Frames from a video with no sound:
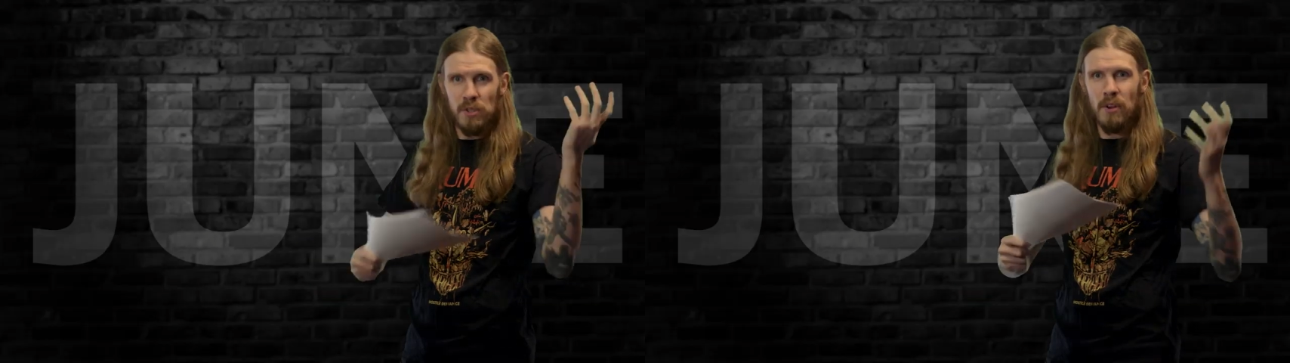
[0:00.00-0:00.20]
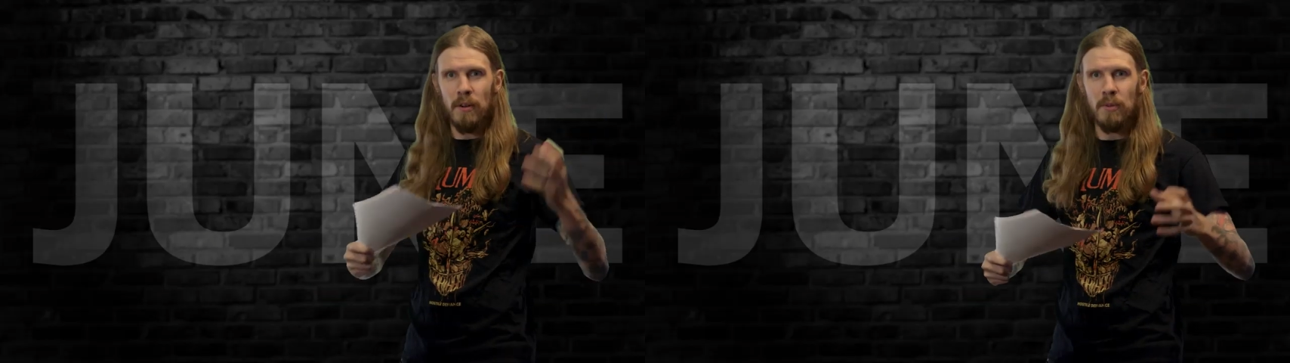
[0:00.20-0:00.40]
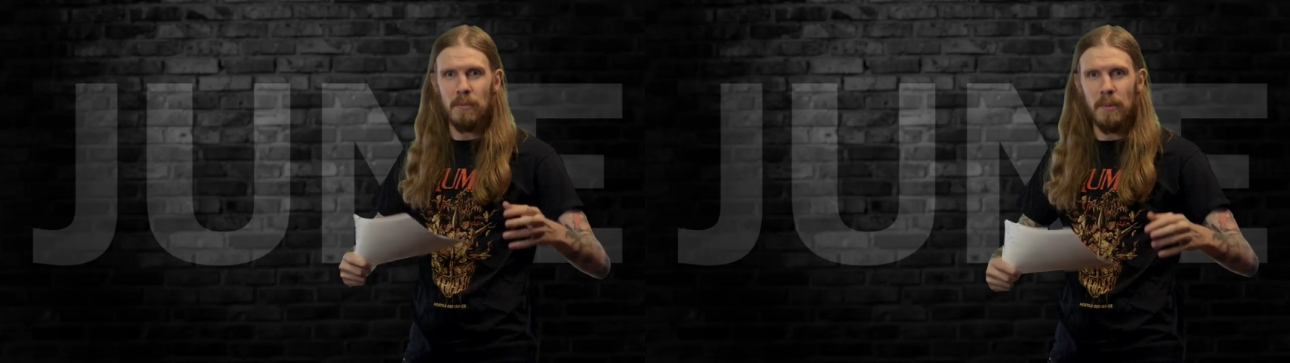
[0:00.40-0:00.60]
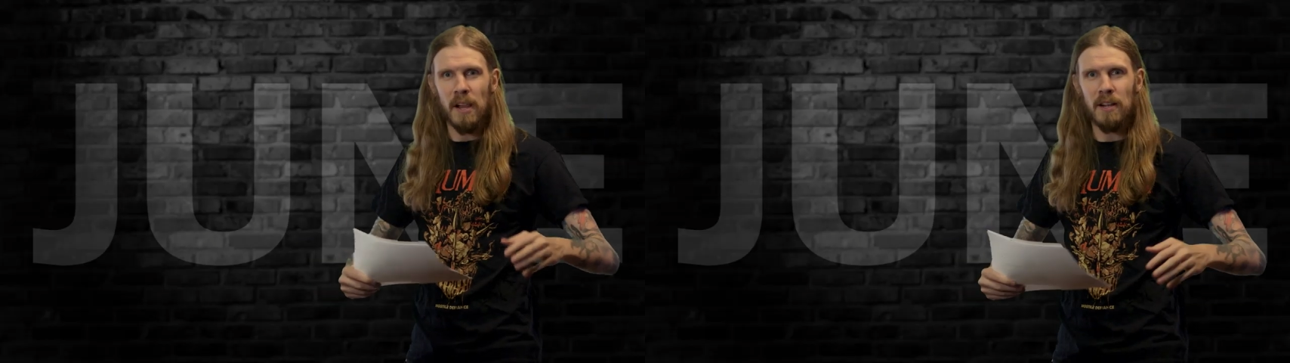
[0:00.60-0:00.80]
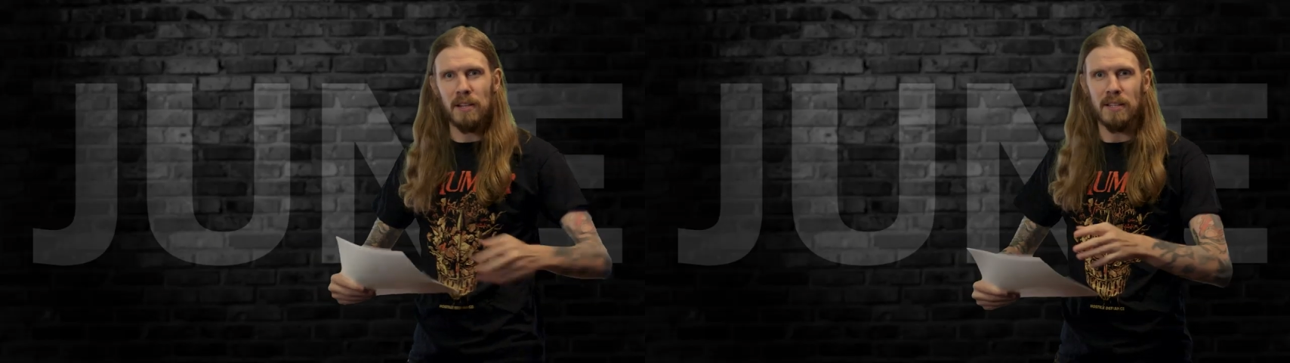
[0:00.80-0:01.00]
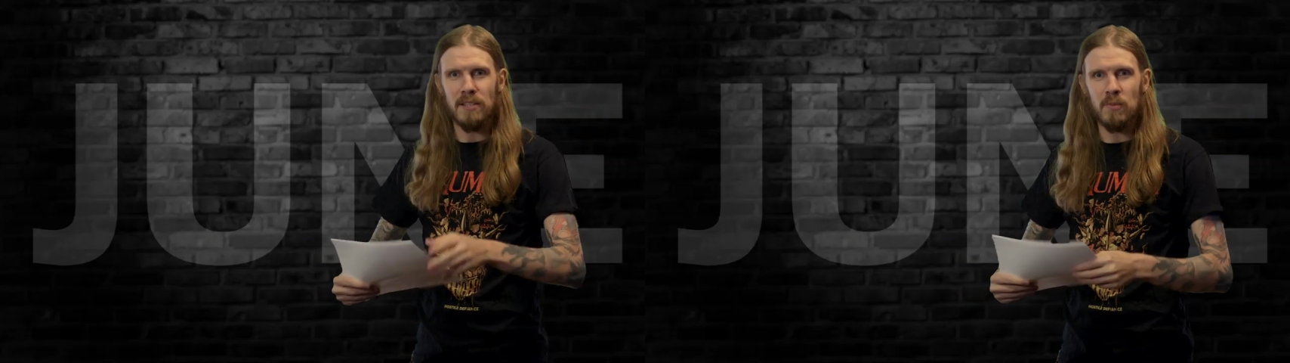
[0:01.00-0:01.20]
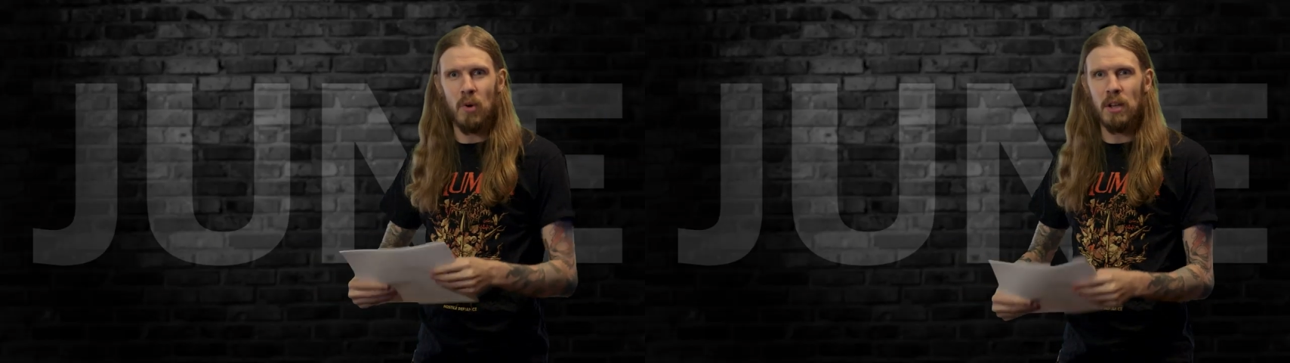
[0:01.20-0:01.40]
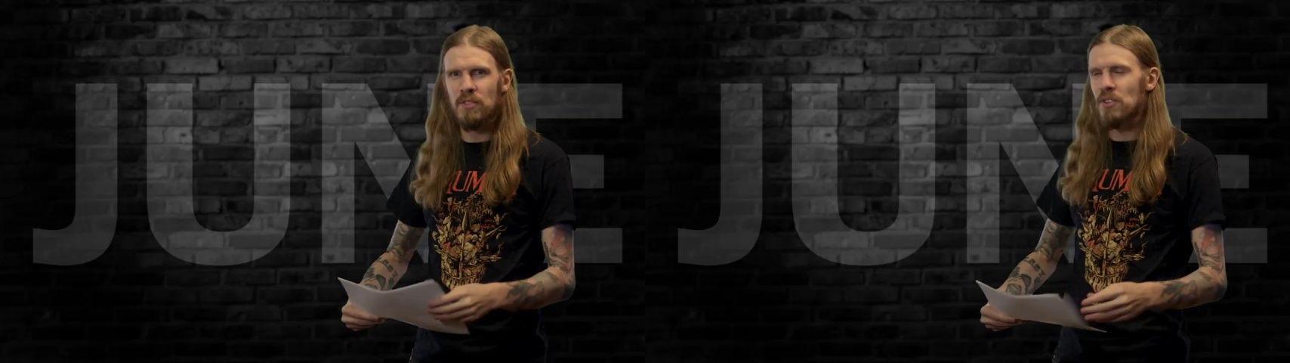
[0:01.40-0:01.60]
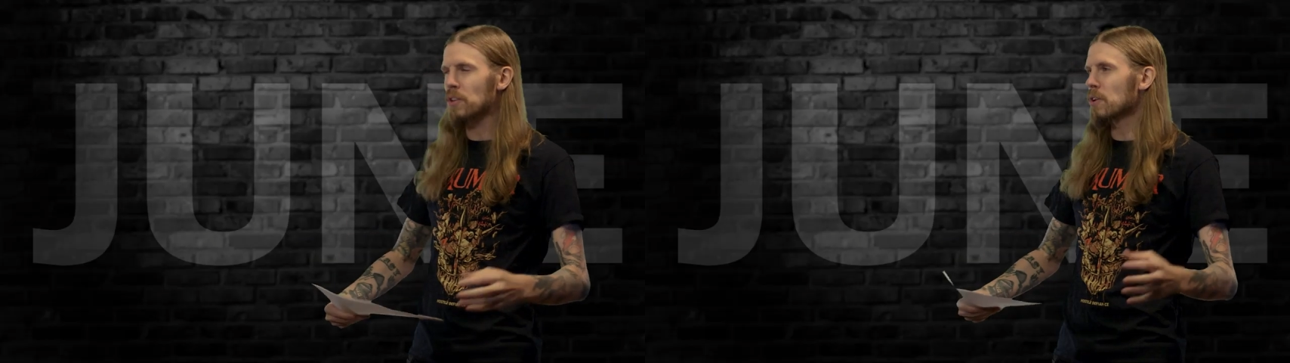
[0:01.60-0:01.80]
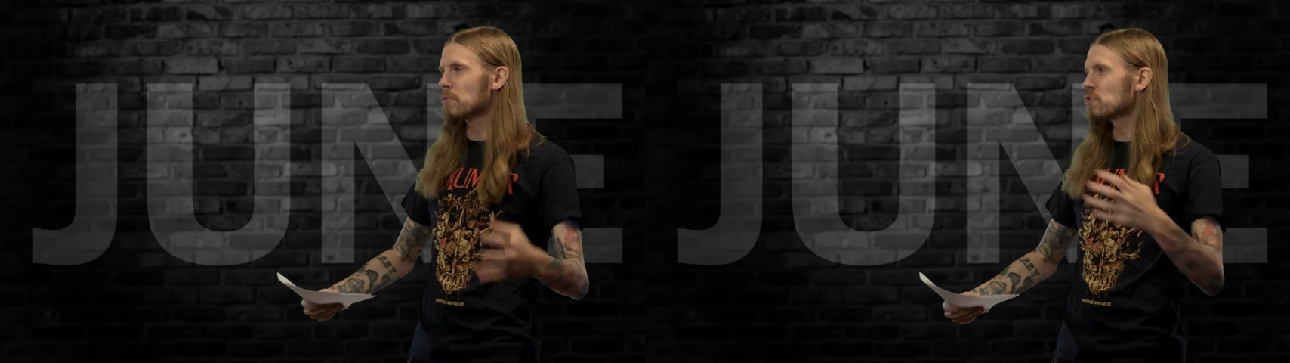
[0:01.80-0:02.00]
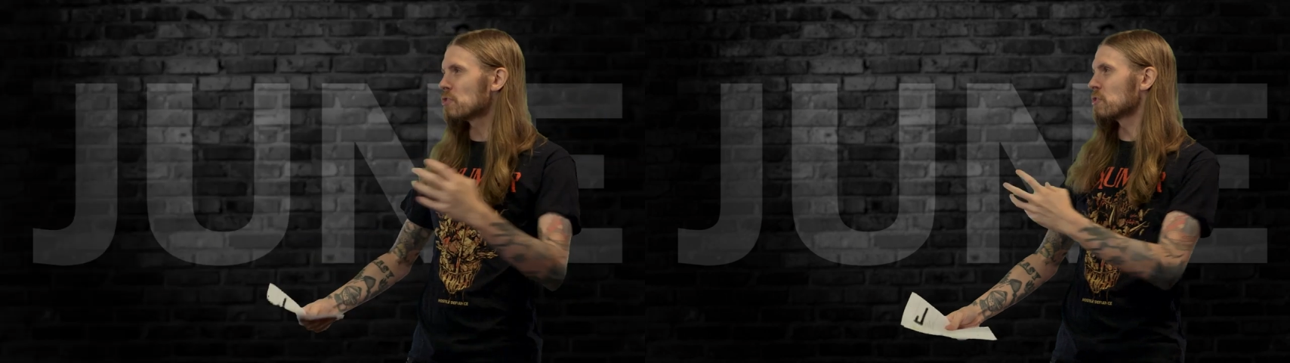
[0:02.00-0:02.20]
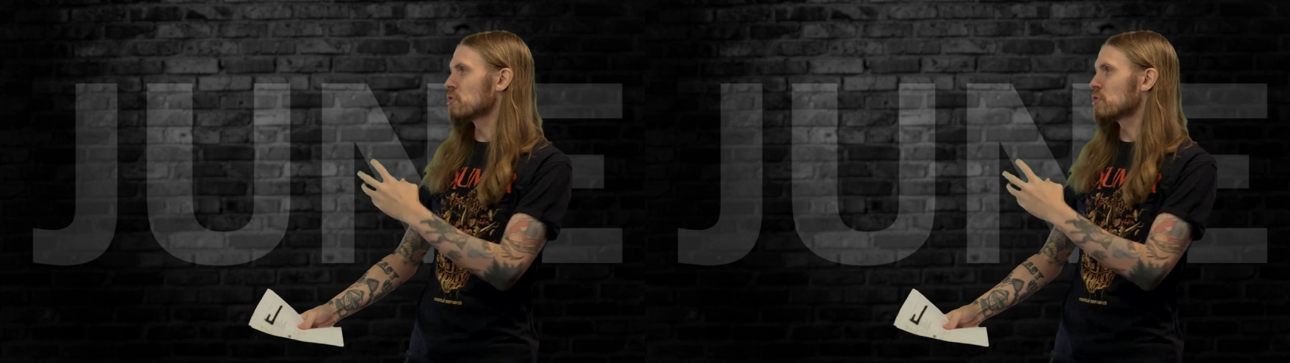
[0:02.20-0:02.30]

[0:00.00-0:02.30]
we started with a palate cleanse as well. So, you know, just,